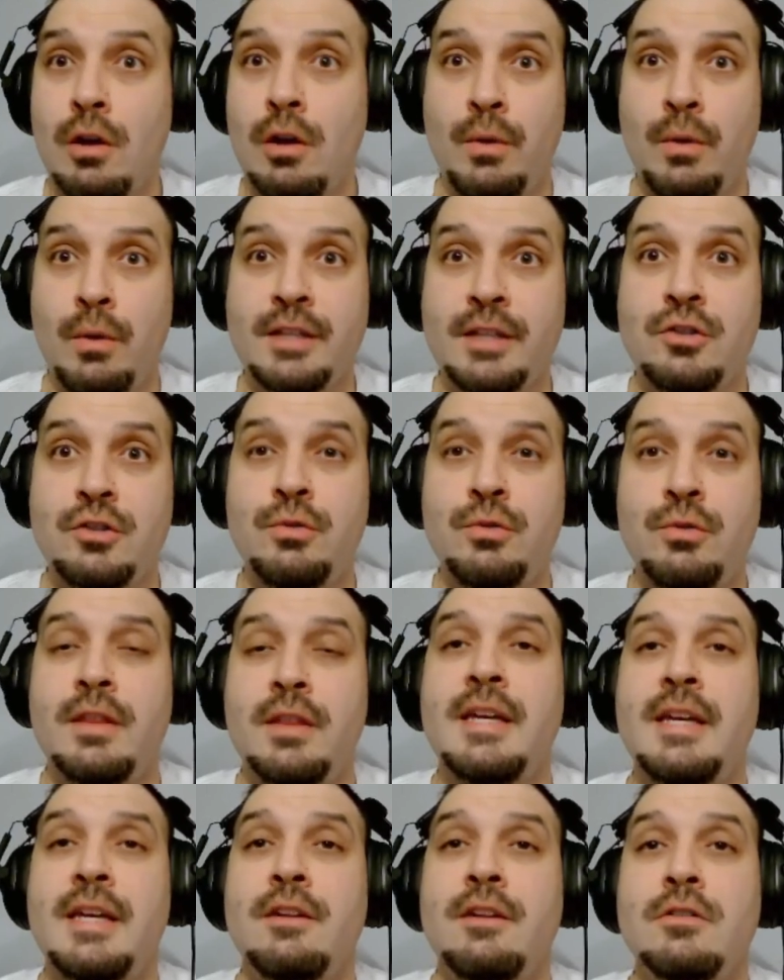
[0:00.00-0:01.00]
to the
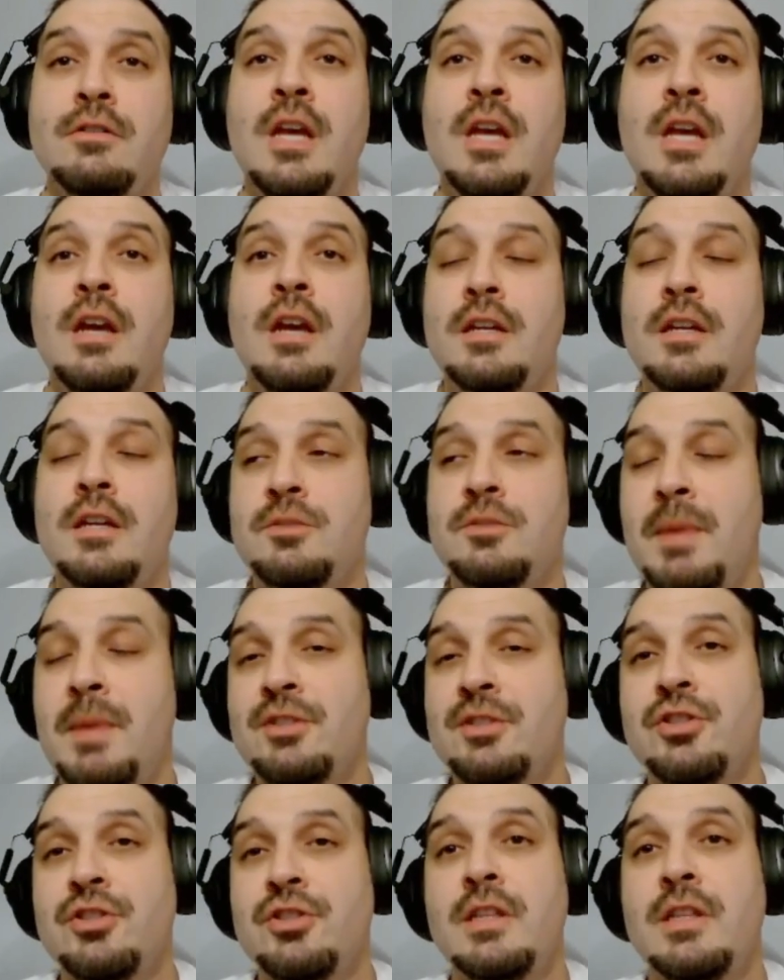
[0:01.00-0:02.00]
theaters,
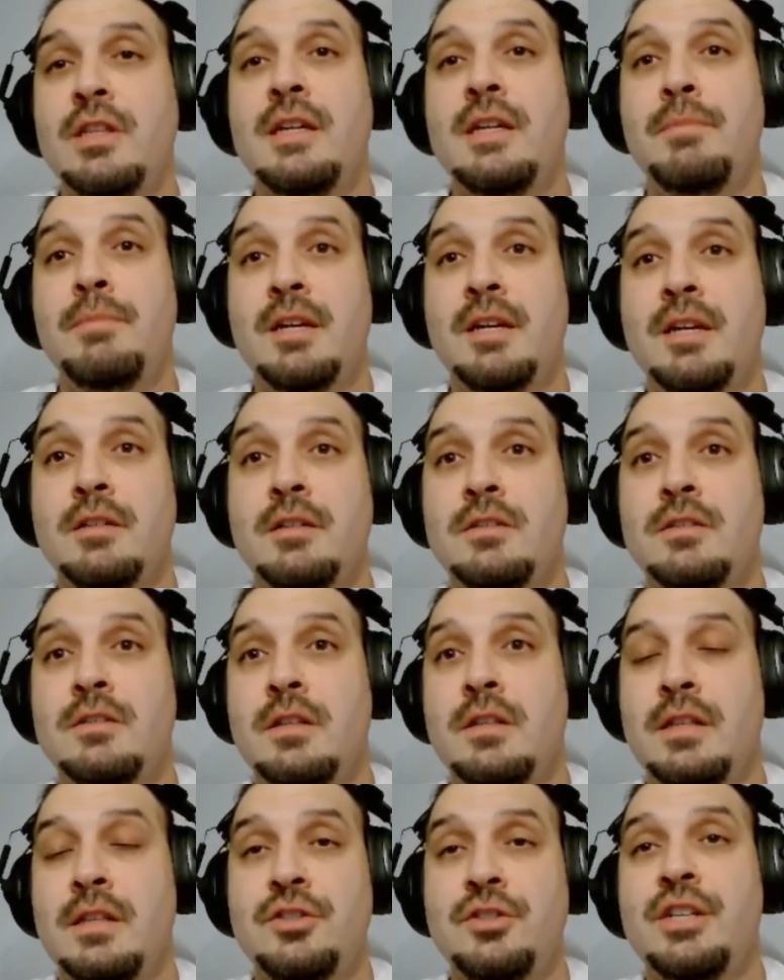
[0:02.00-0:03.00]
especially because this
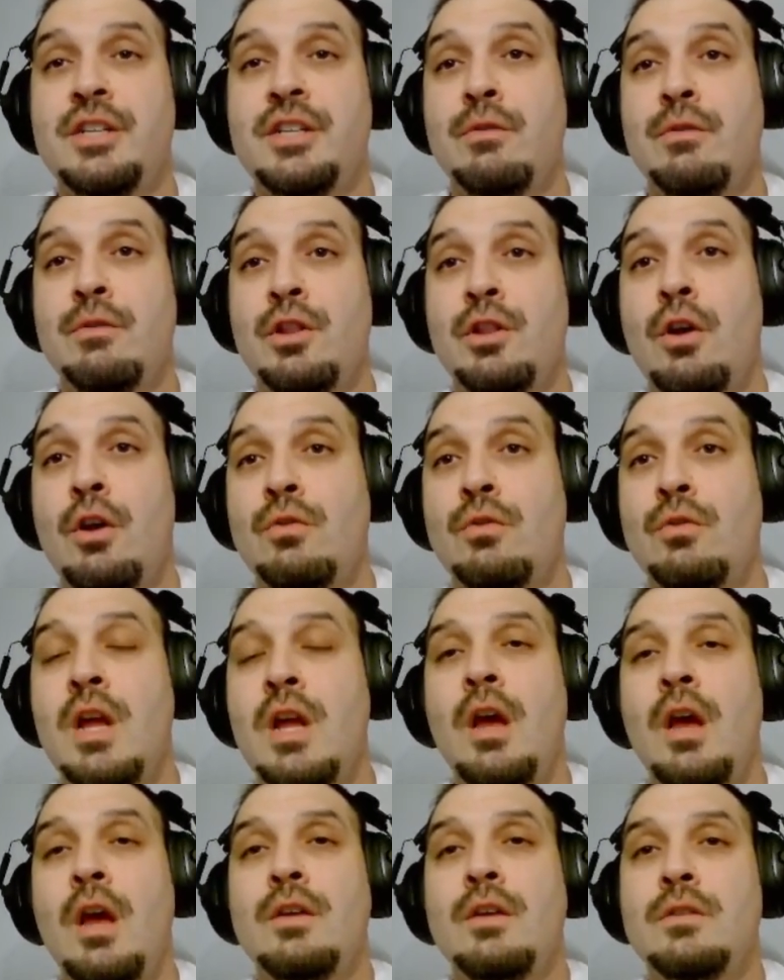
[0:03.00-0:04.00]
year alone,
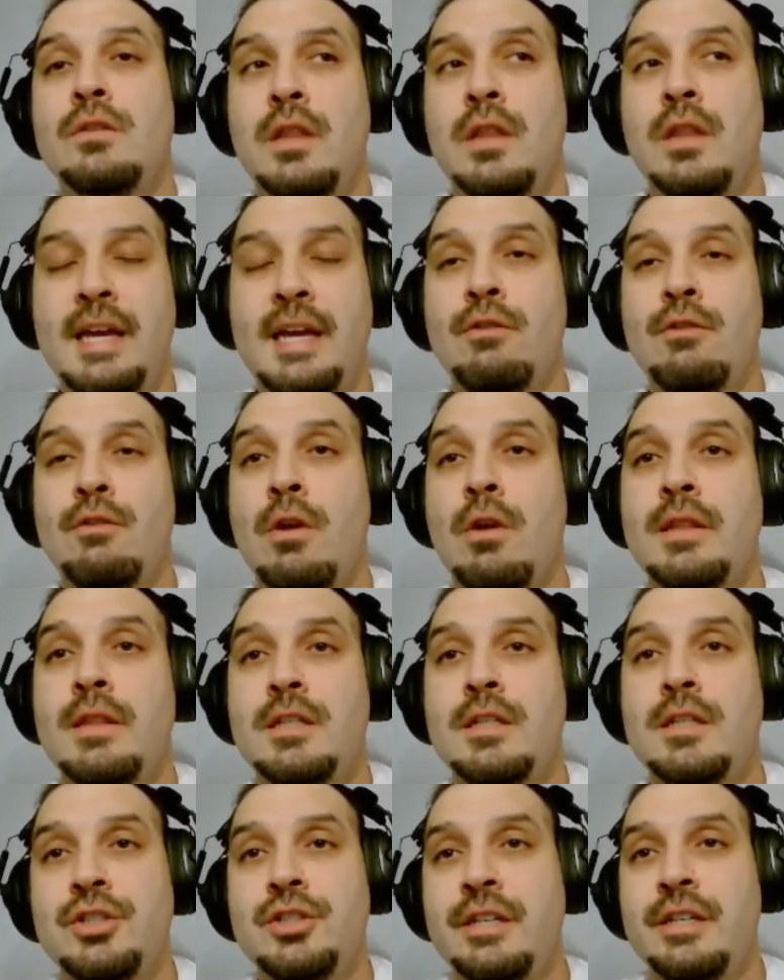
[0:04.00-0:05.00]
later on this
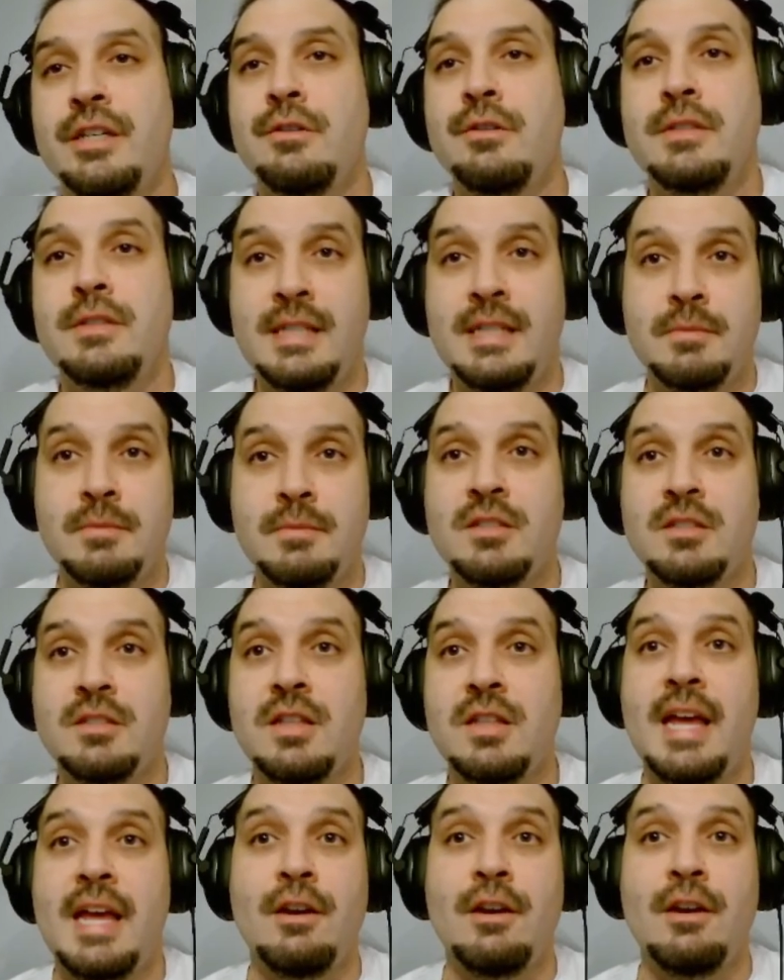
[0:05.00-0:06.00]
year, Demon Slayer
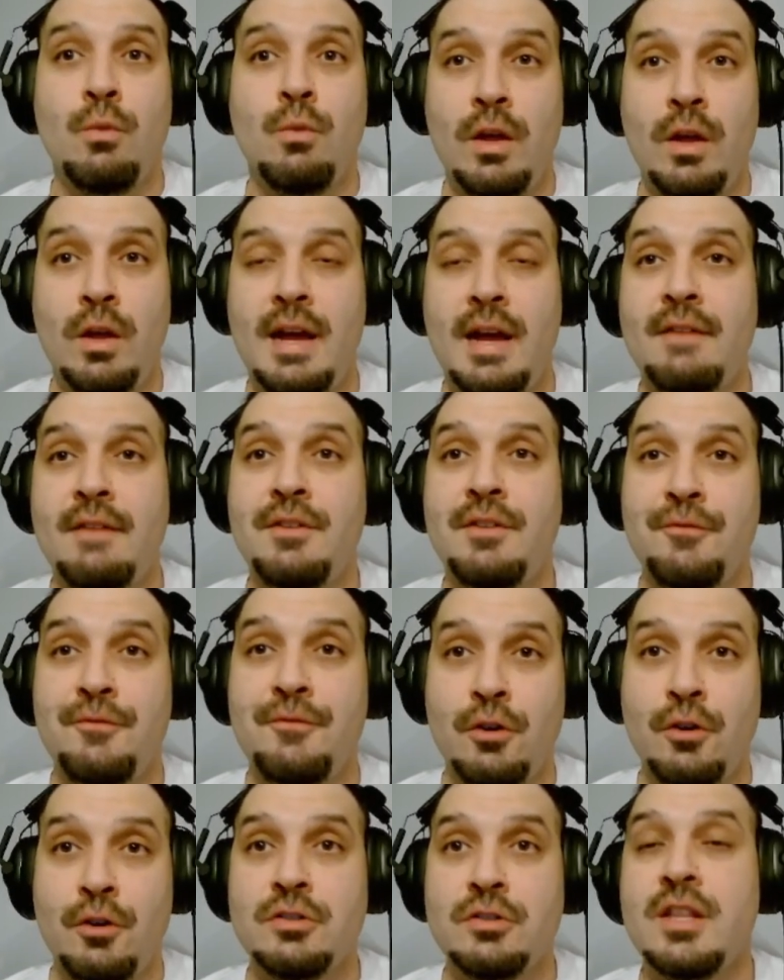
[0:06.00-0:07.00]
will have the first
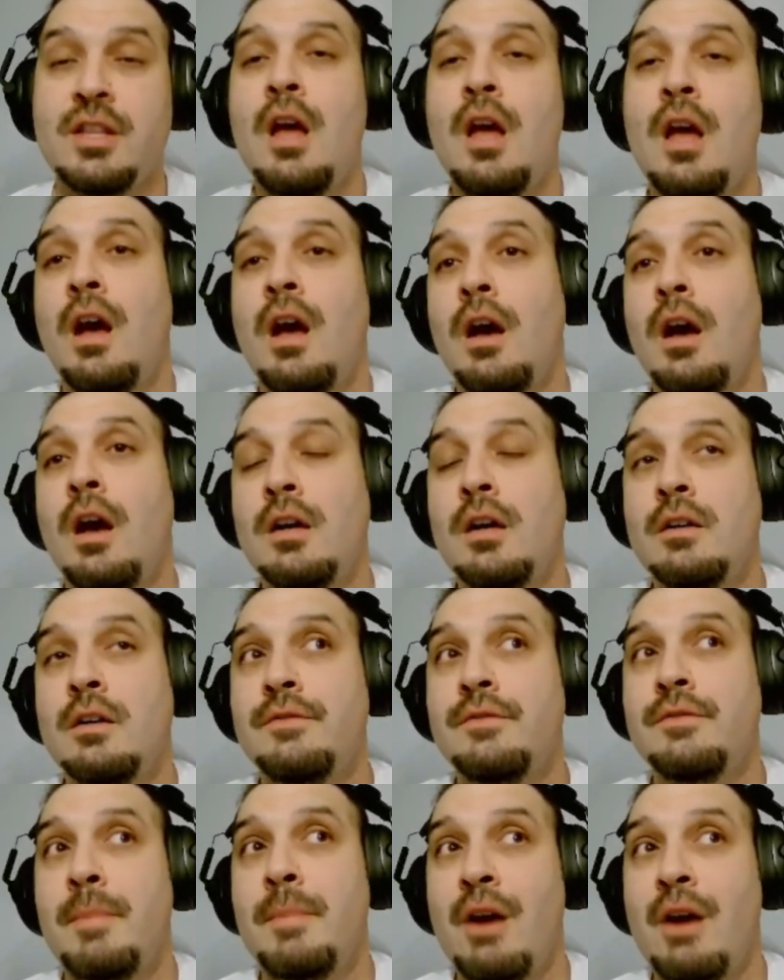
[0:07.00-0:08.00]
of
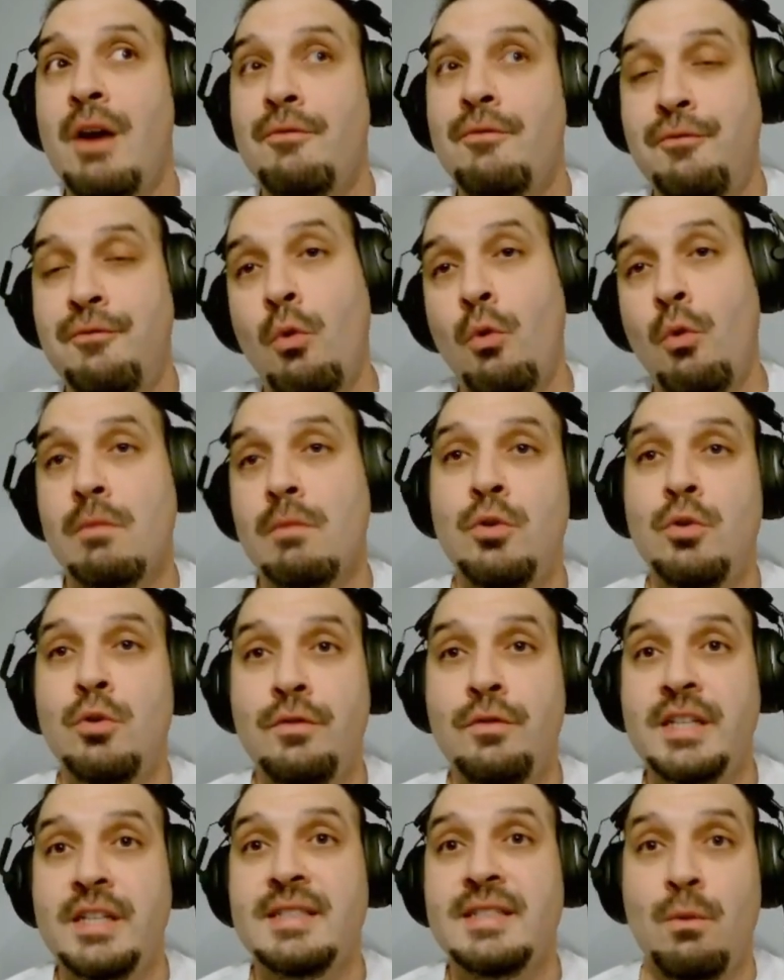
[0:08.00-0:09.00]
about 4 movies
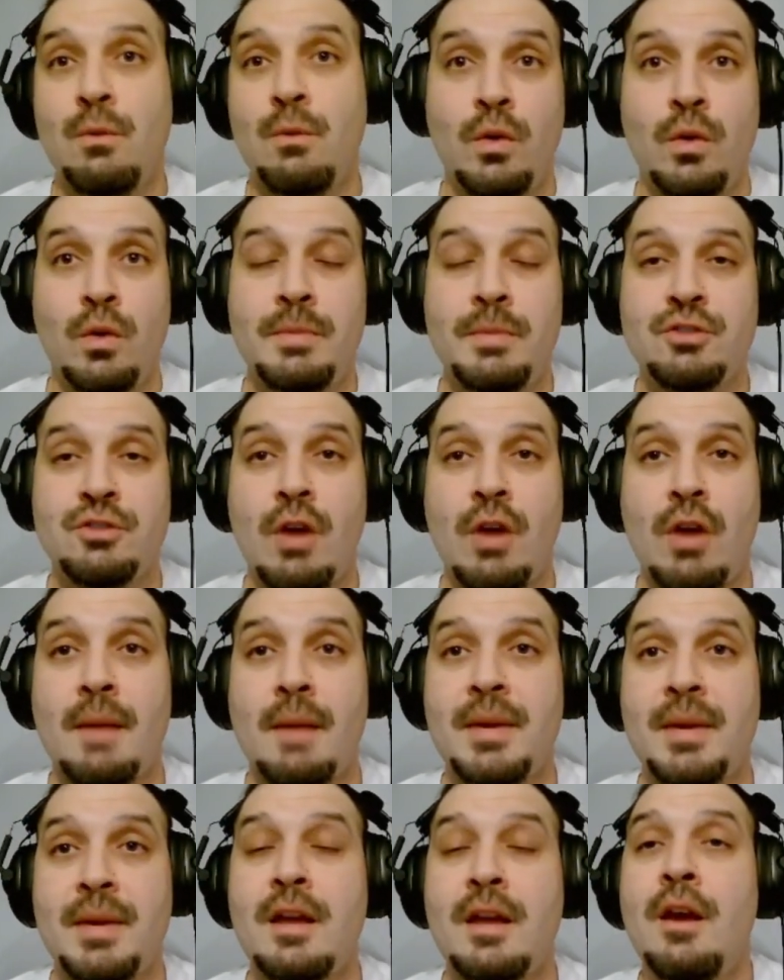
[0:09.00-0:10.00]
that will be dropping
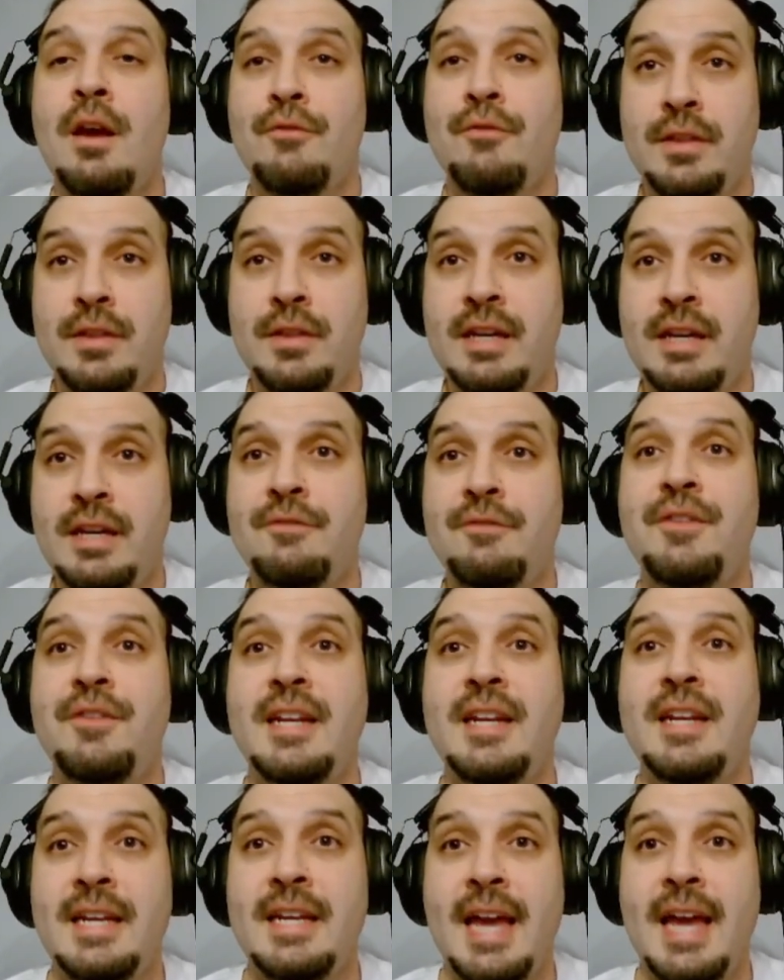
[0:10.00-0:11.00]
for the Infinity
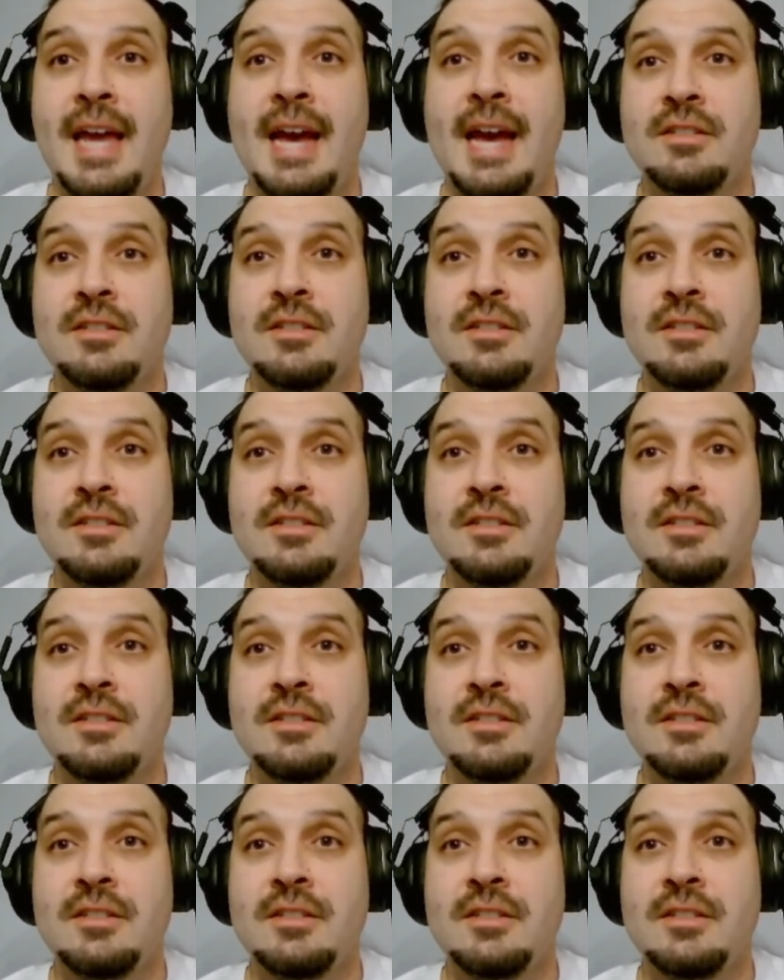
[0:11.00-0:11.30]
Castle.